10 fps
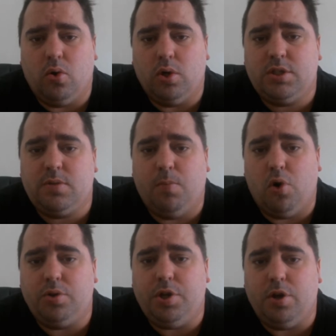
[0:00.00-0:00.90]

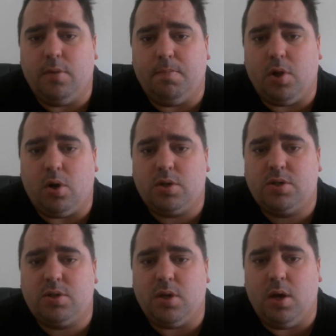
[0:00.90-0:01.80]
small unit
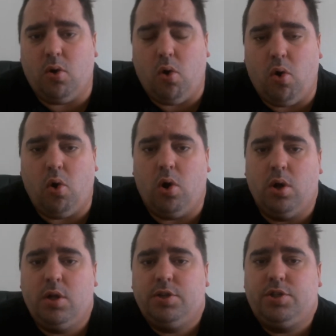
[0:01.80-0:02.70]
blocks, or
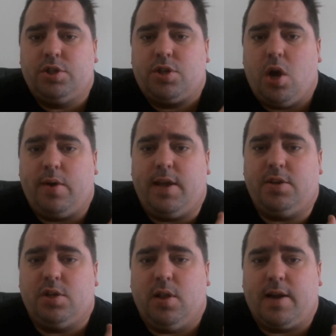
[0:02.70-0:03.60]
just going
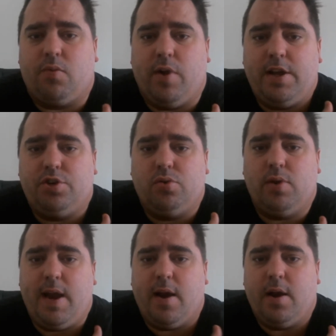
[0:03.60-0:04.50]
into like a regional
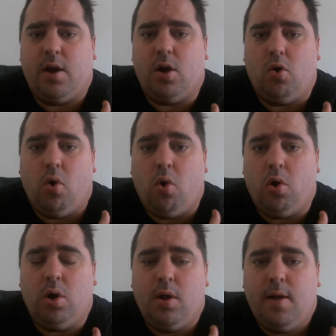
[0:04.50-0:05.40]
area,
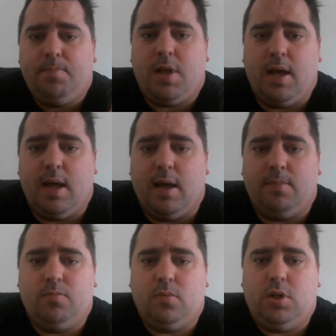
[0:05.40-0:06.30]
or
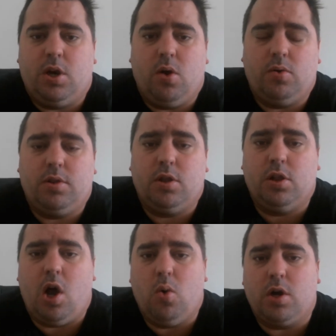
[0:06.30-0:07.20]
the
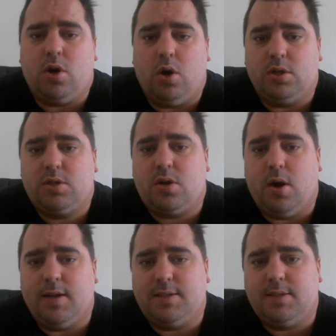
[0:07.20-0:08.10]
lower cost
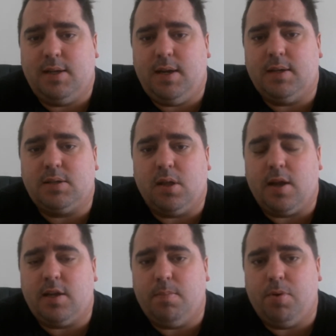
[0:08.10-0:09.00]
kind of cities
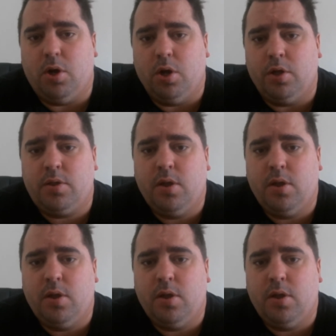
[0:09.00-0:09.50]
like your Perth